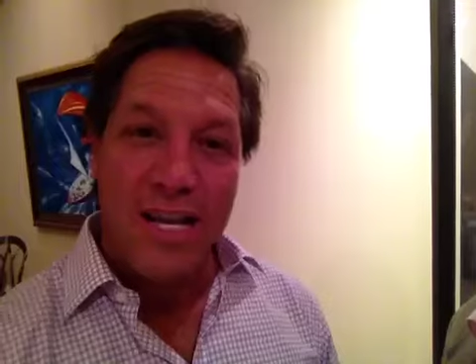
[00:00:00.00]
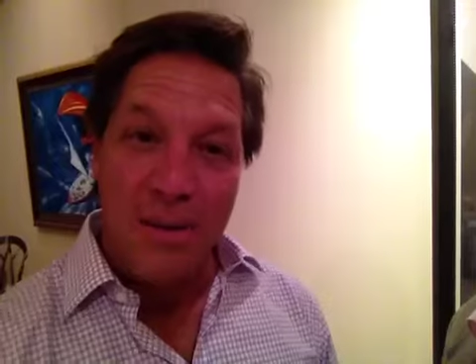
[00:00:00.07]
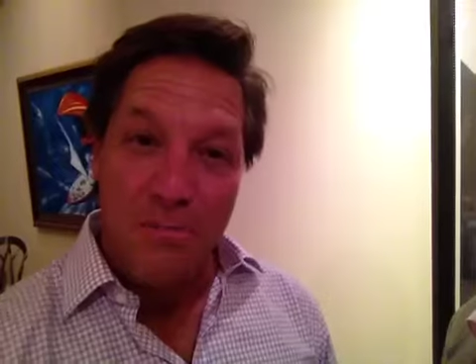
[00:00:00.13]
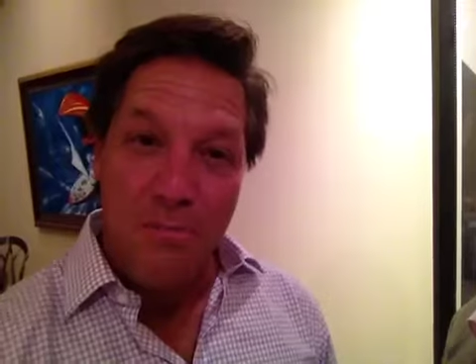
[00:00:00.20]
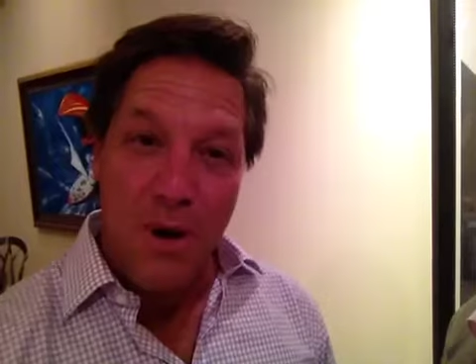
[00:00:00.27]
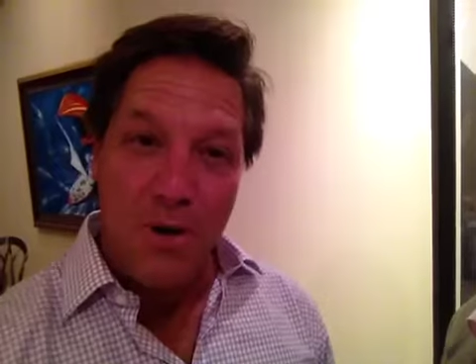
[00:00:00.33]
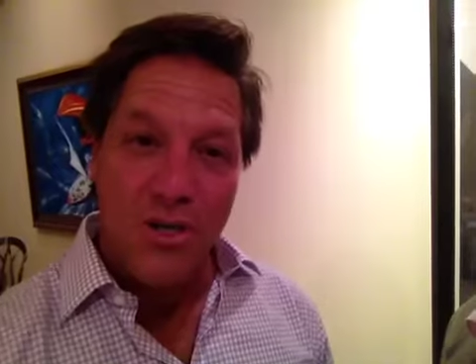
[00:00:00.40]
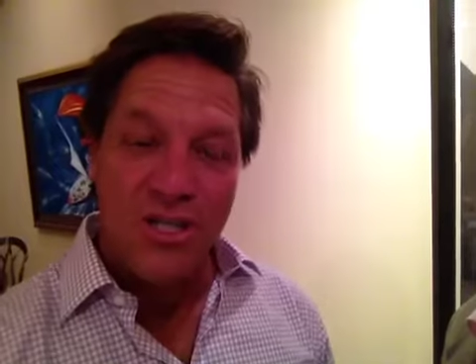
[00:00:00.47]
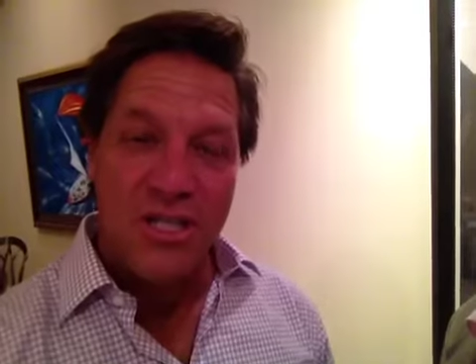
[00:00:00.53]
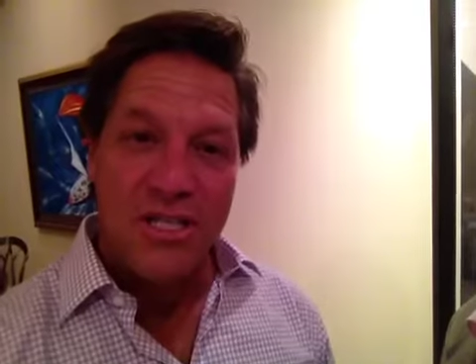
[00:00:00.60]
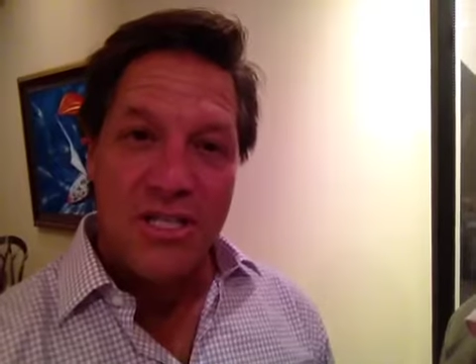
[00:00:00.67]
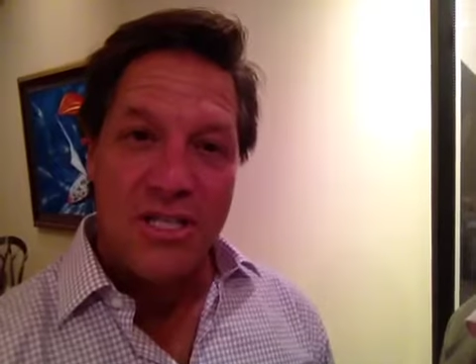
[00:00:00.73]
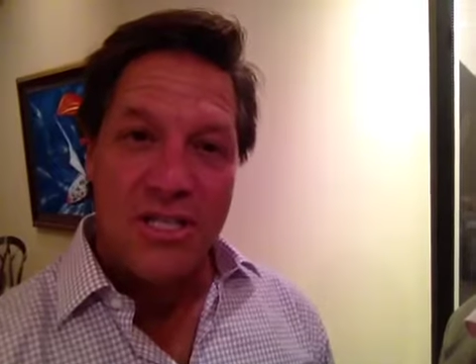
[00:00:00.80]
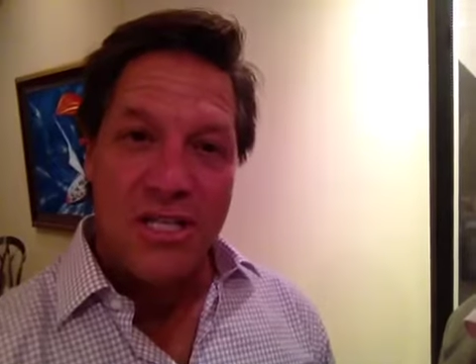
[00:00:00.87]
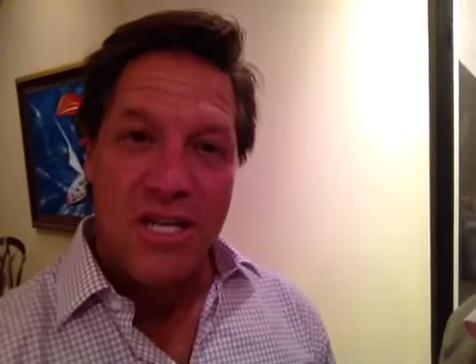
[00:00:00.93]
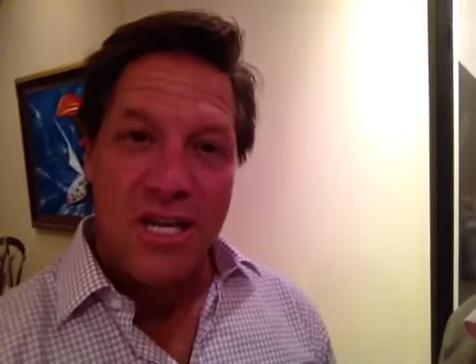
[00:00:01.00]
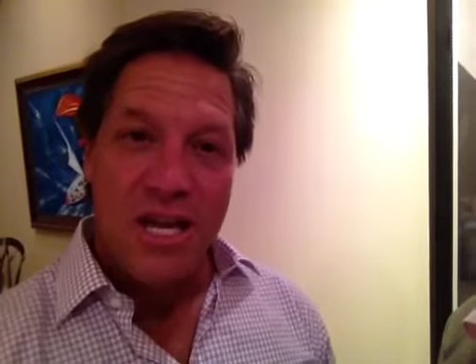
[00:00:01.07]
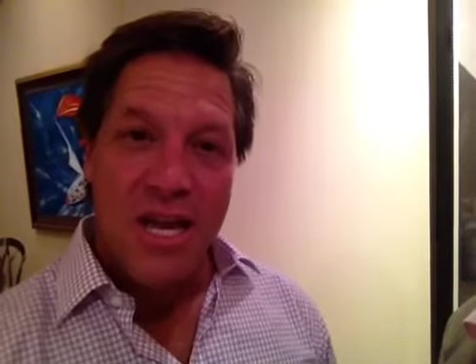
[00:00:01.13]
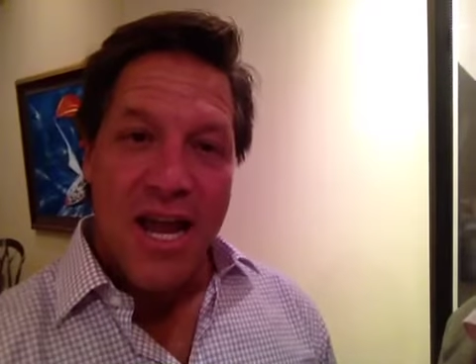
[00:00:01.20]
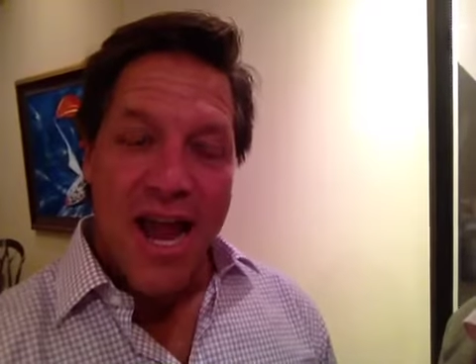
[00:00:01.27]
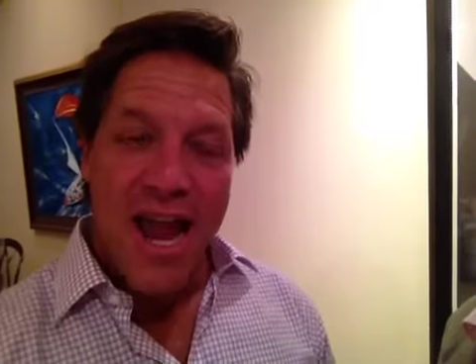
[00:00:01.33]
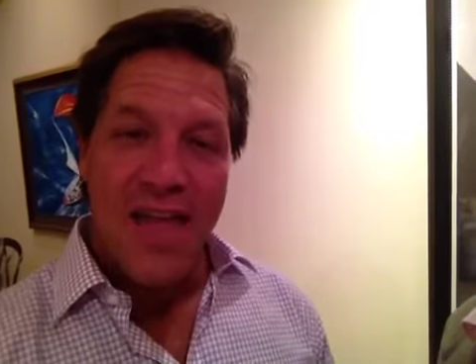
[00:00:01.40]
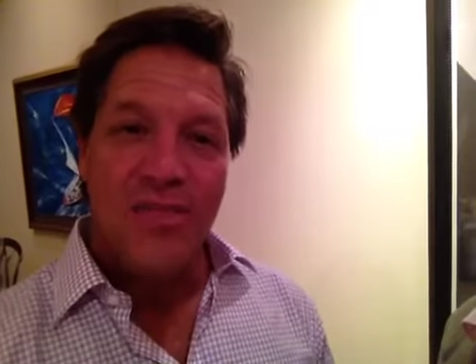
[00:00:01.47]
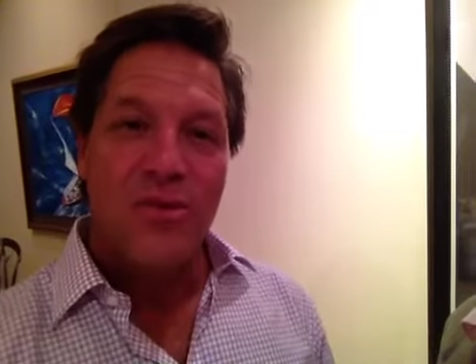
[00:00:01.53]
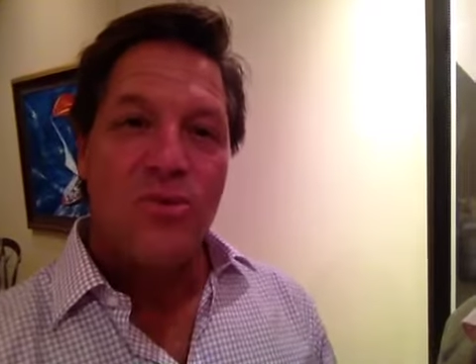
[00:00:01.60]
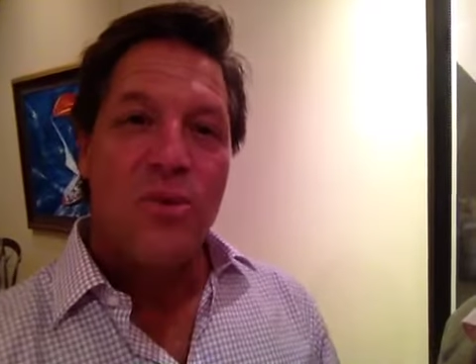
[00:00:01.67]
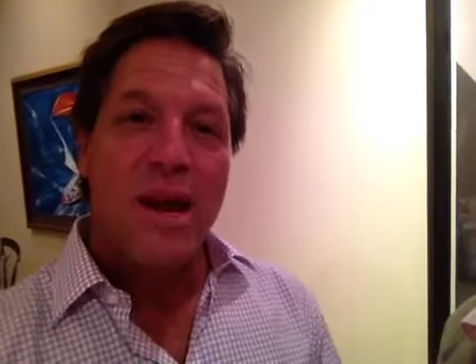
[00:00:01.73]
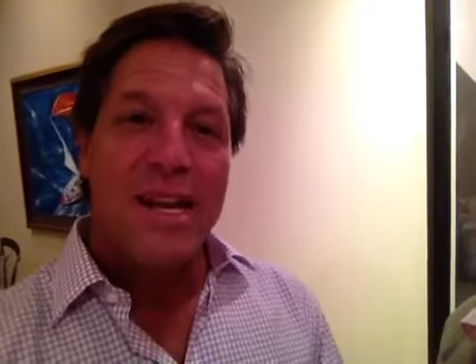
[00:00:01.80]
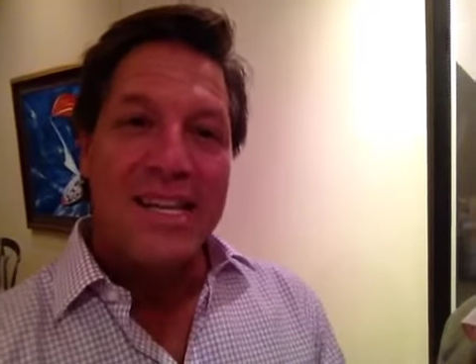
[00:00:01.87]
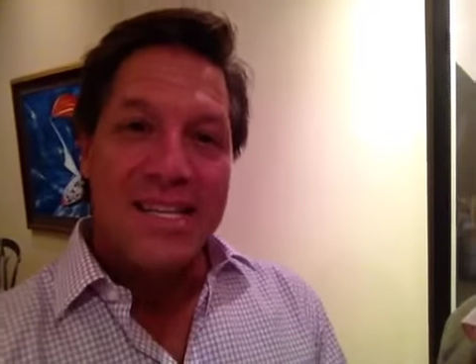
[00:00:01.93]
emotions, and the right